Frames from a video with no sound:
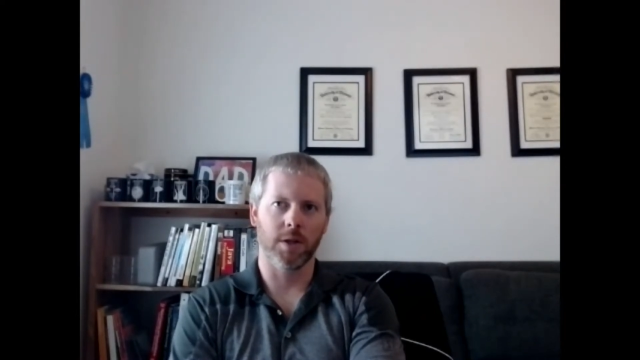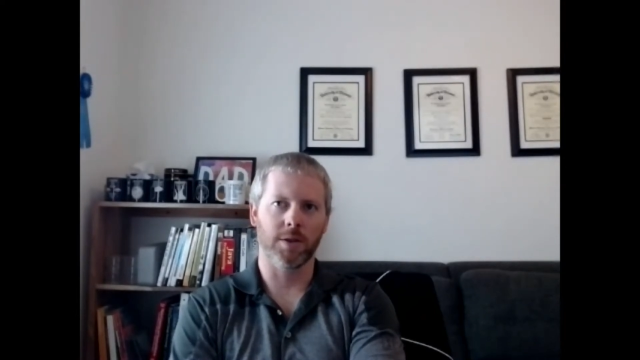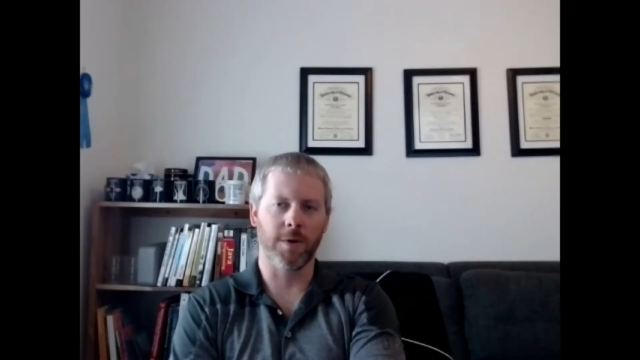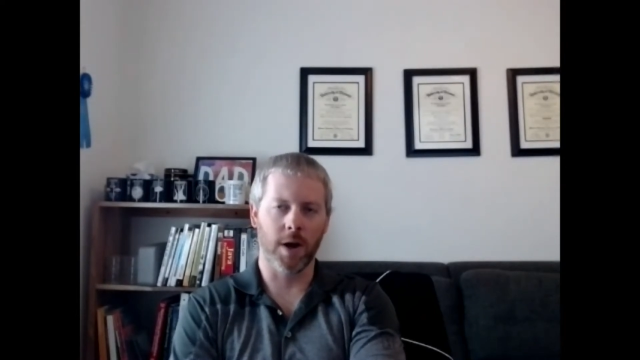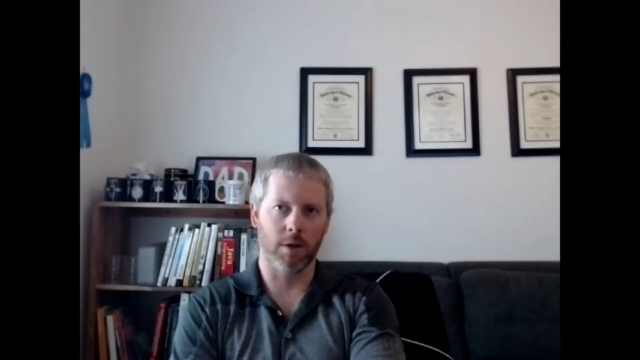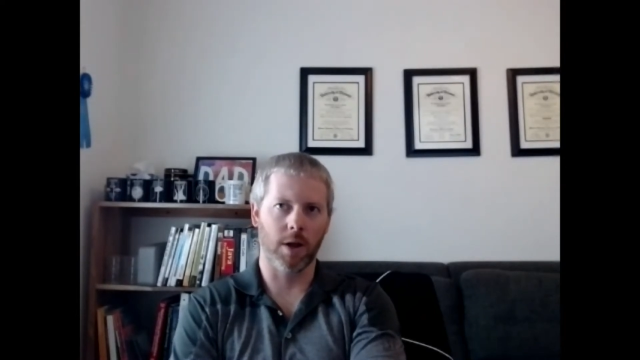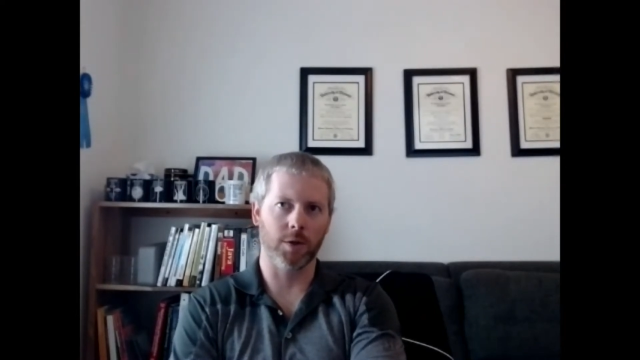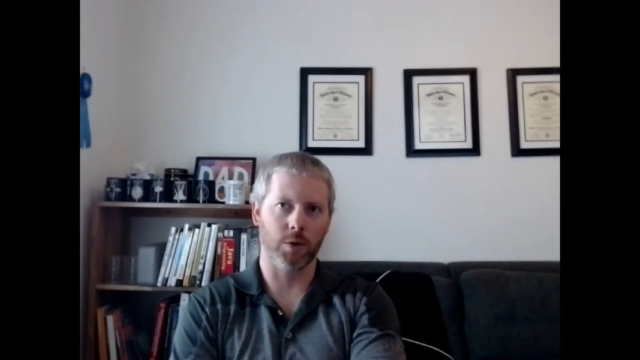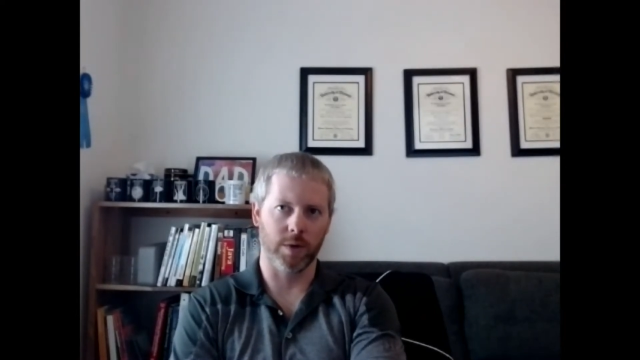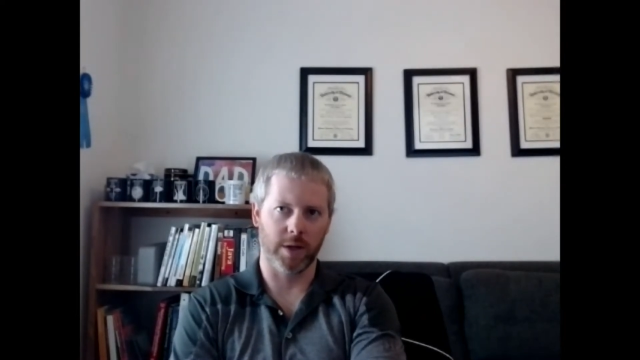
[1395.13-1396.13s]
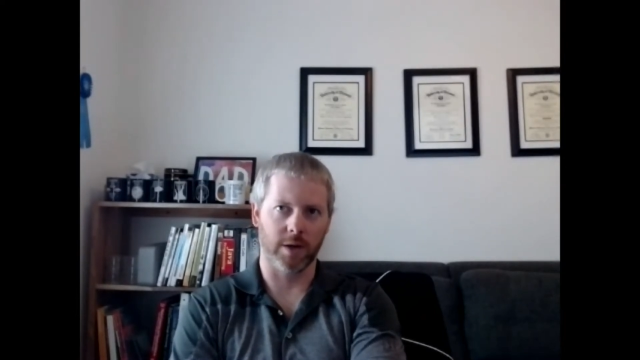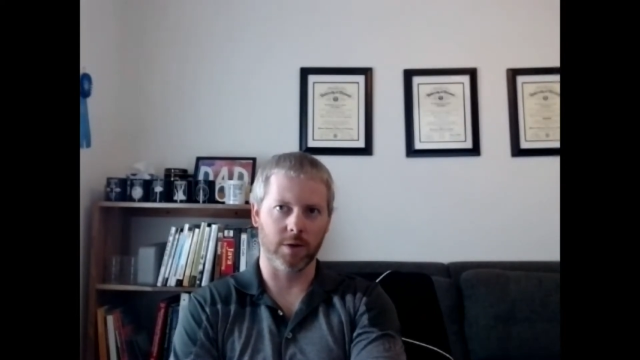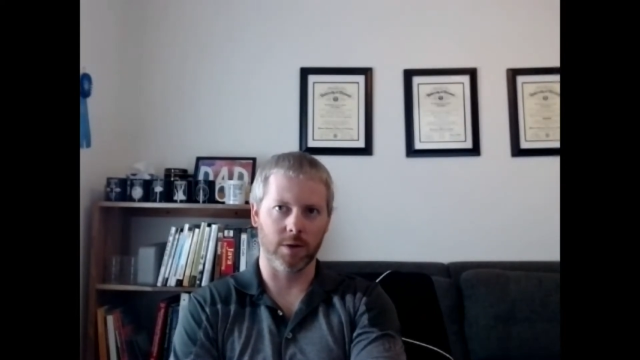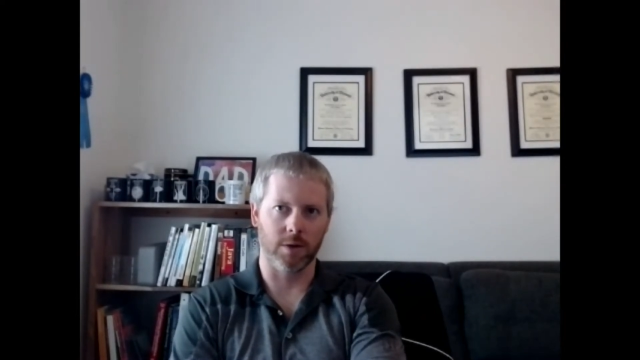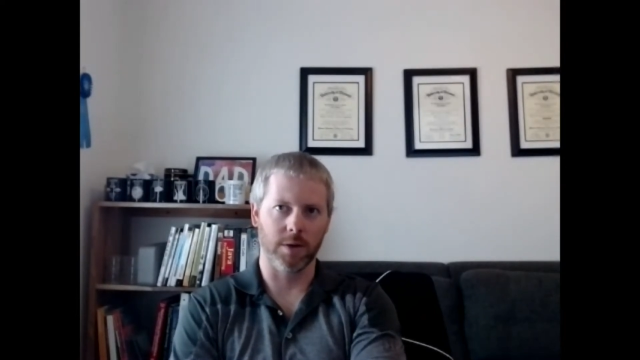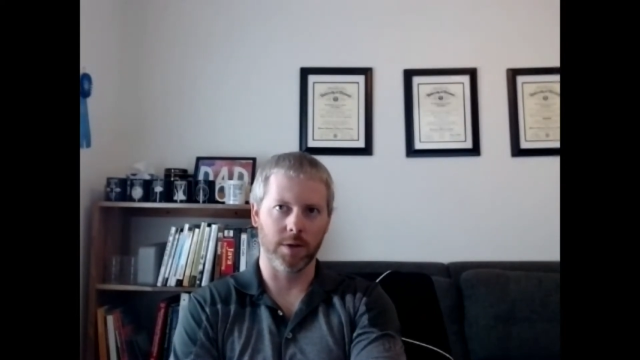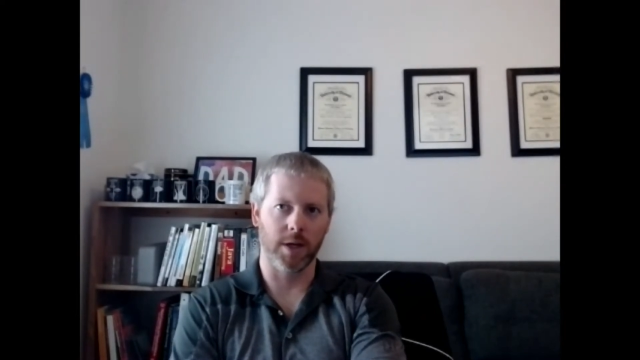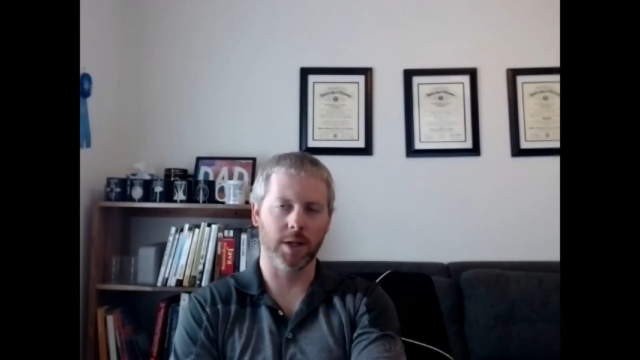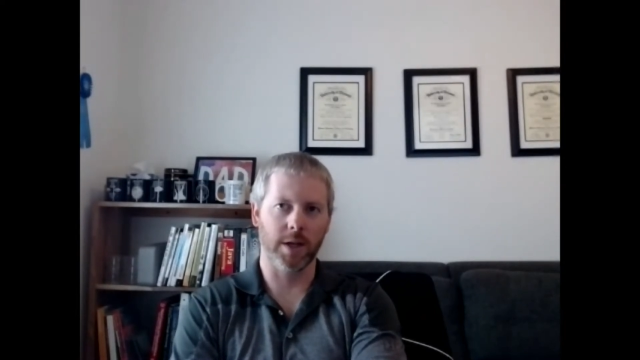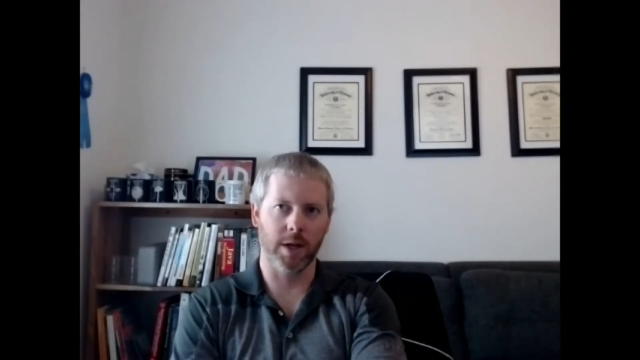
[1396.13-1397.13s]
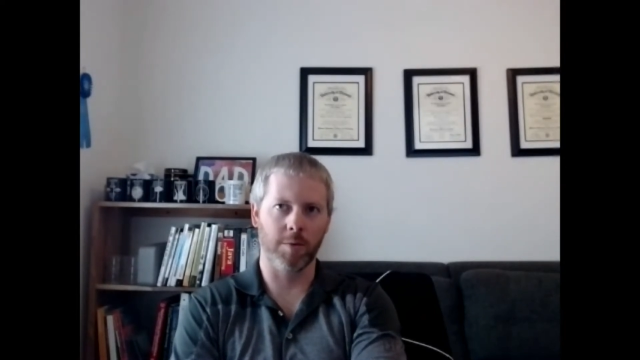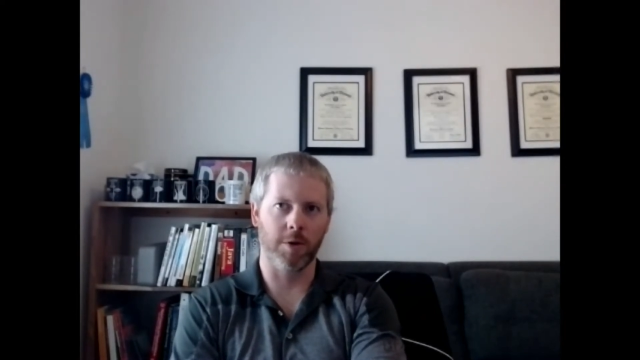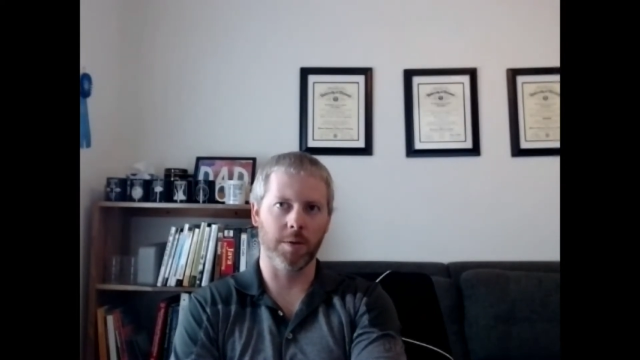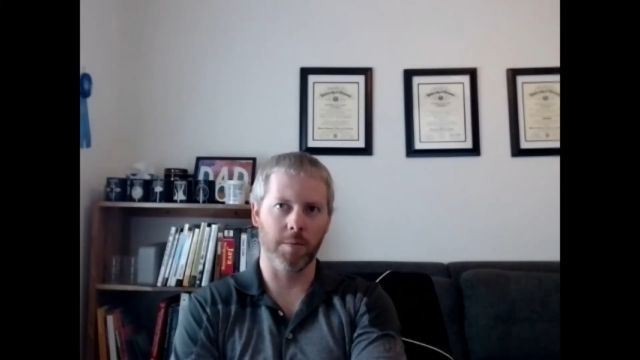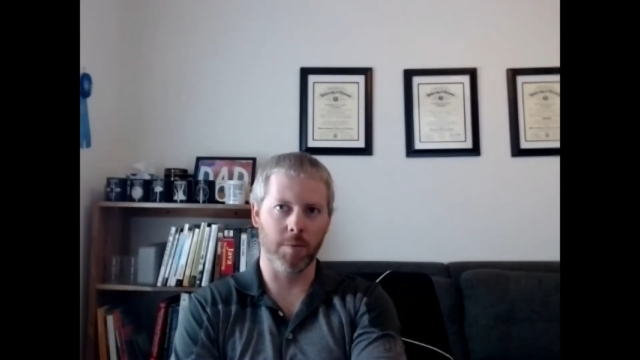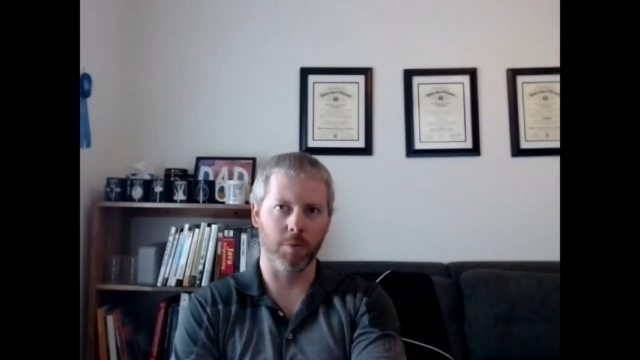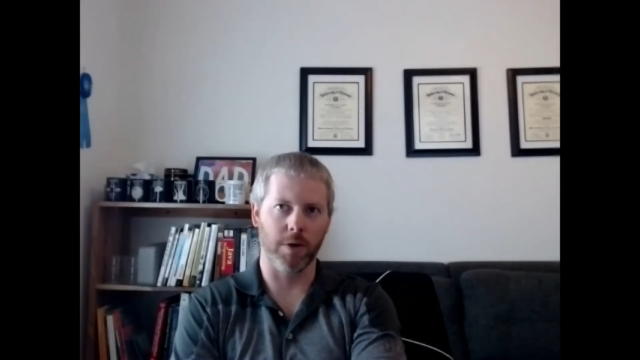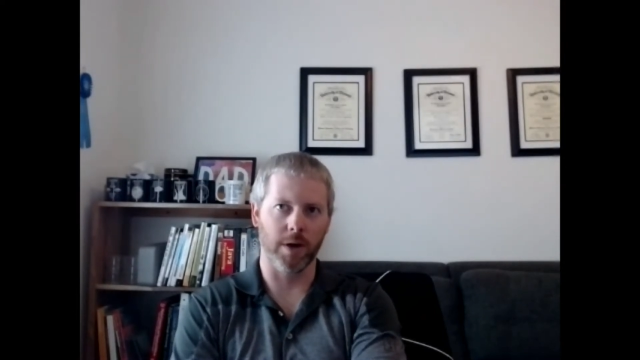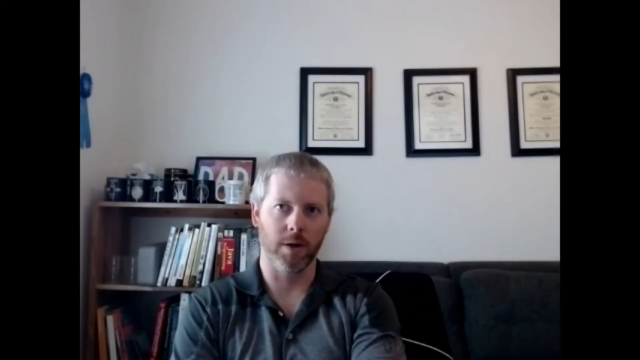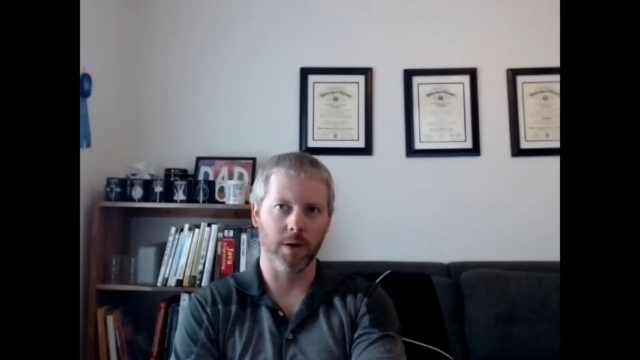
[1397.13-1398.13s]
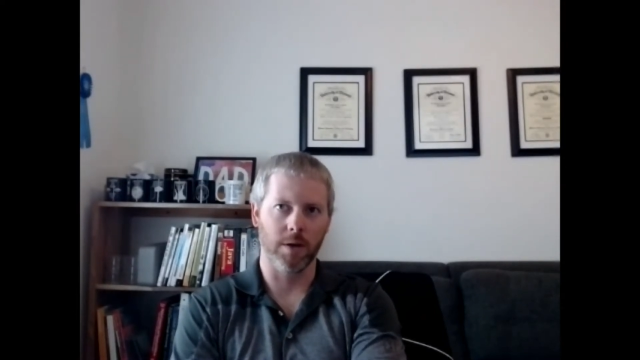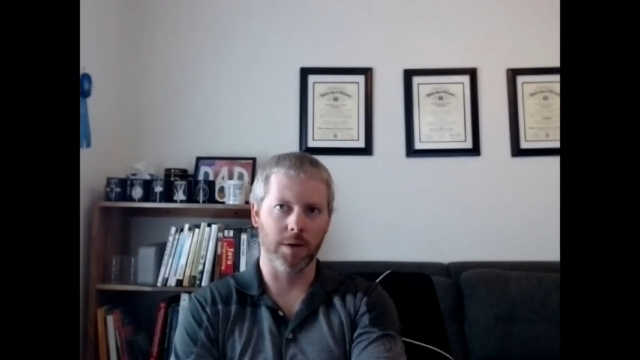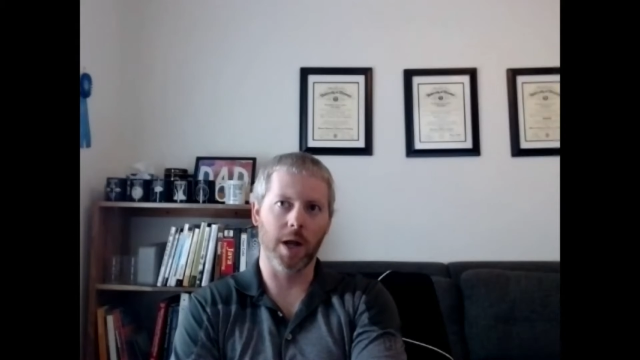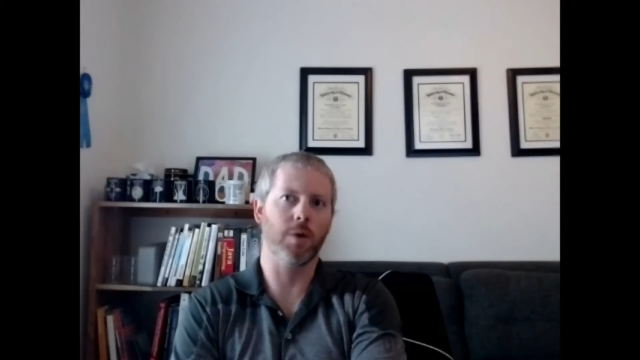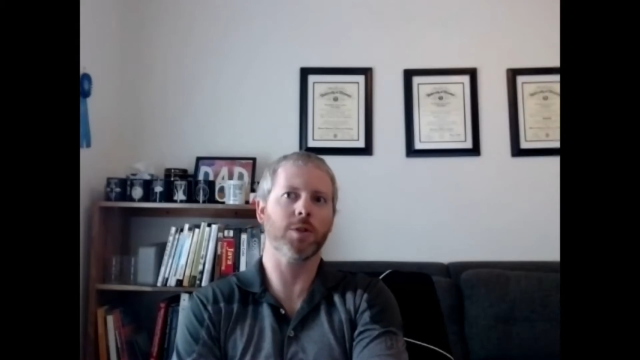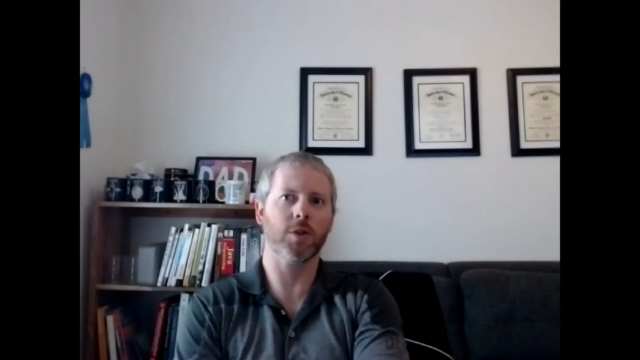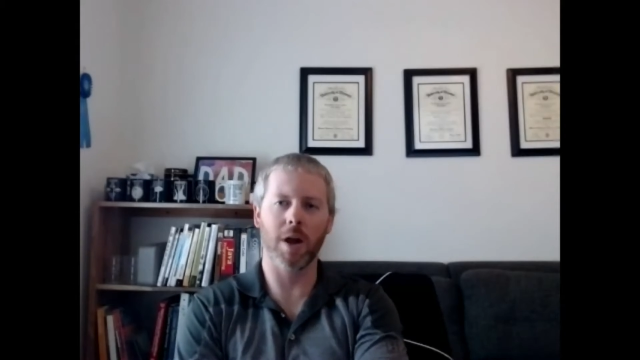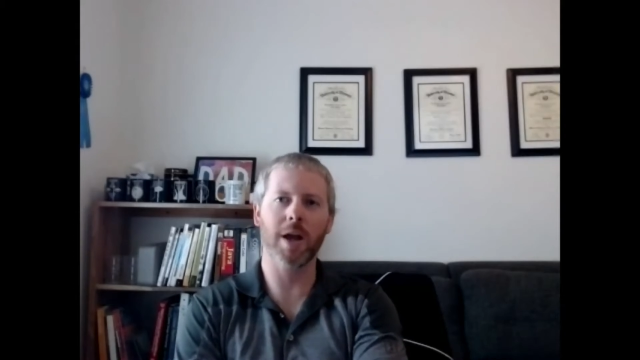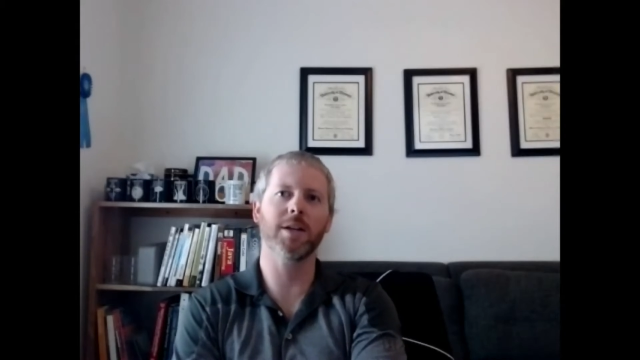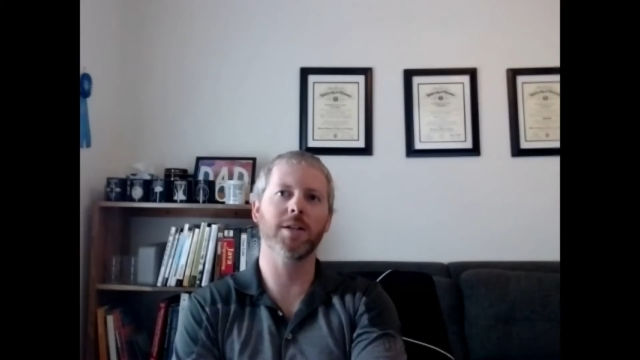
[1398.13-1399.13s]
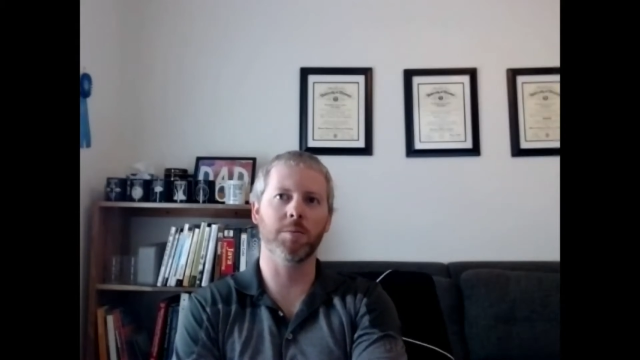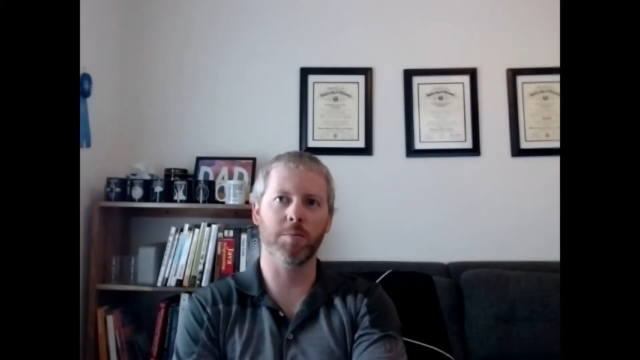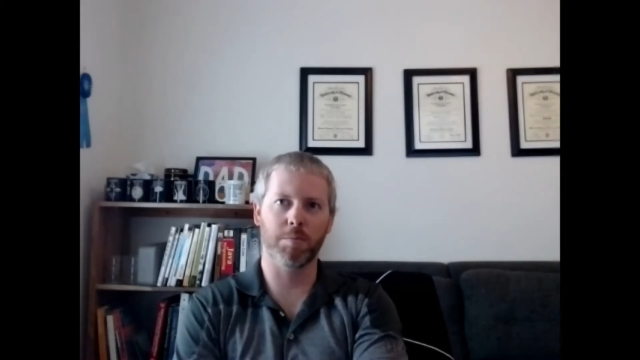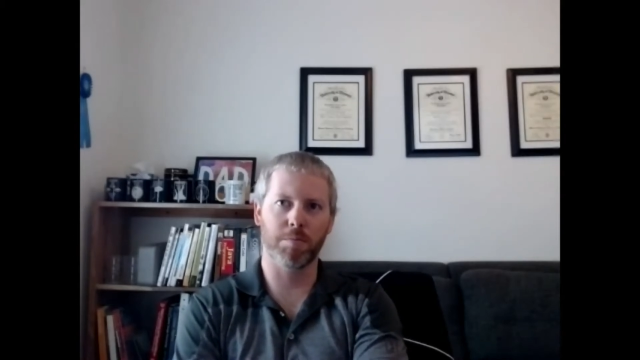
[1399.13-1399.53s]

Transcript: its finalizer will get called and clean up all the memory that I was trying to